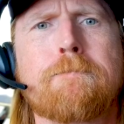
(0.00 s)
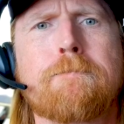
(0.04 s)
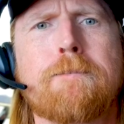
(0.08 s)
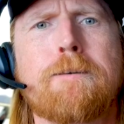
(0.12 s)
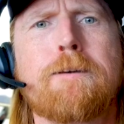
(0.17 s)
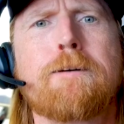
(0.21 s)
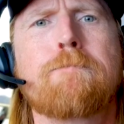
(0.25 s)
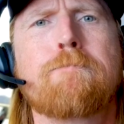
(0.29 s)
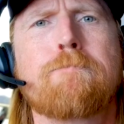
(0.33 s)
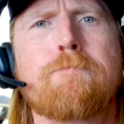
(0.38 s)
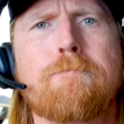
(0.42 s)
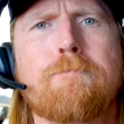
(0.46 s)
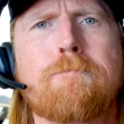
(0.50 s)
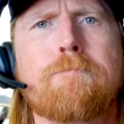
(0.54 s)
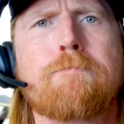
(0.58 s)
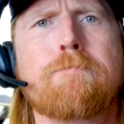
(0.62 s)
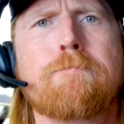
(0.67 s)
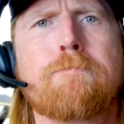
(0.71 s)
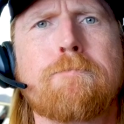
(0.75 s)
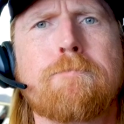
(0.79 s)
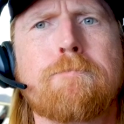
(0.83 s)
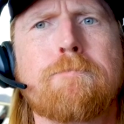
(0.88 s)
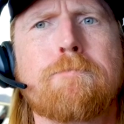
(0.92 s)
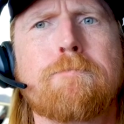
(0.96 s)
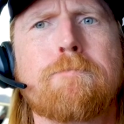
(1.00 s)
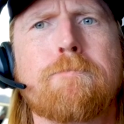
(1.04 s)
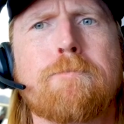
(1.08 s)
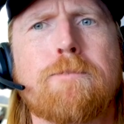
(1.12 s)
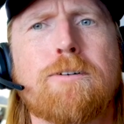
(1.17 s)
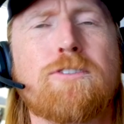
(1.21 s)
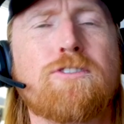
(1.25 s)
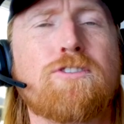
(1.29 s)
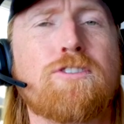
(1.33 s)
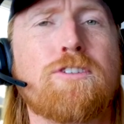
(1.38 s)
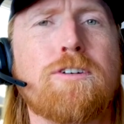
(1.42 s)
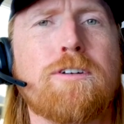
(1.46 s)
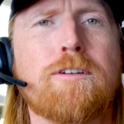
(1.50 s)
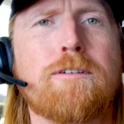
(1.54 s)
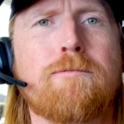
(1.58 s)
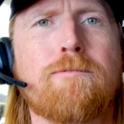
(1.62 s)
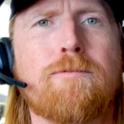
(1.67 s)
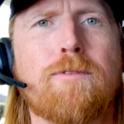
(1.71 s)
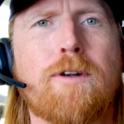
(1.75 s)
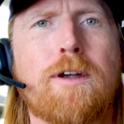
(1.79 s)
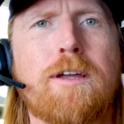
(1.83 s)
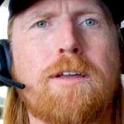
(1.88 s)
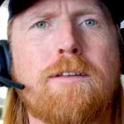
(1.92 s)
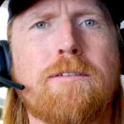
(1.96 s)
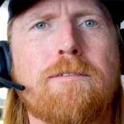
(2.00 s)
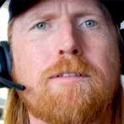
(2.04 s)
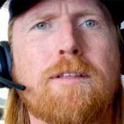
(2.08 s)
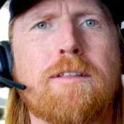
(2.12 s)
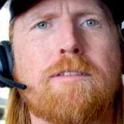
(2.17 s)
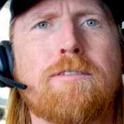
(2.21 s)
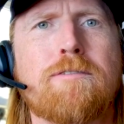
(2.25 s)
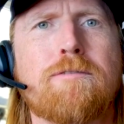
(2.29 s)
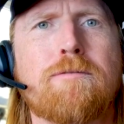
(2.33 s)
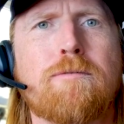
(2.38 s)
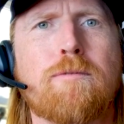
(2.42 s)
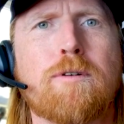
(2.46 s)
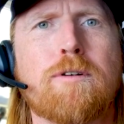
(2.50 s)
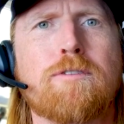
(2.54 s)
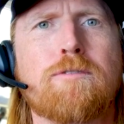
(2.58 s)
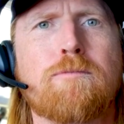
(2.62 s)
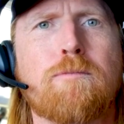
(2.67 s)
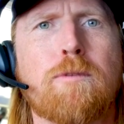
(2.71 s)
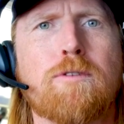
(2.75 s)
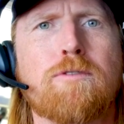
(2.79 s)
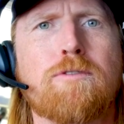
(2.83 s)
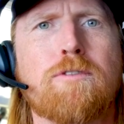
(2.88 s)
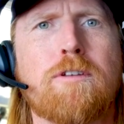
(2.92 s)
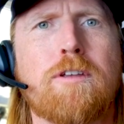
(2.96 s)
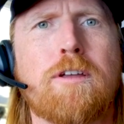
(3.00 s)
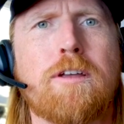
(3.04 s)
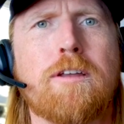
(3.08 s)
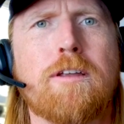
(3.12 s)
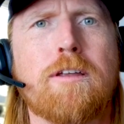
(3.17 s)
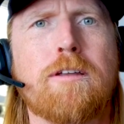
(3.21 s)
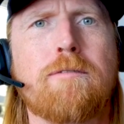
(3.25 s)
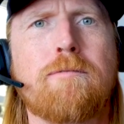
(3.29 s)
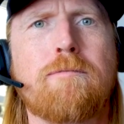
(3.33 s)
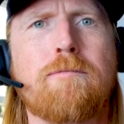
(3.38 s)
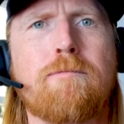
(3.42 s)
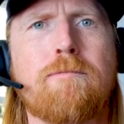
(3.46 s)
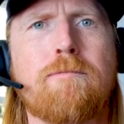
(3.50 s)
Yep. Well, it's good, right? It's where it's mostly needed.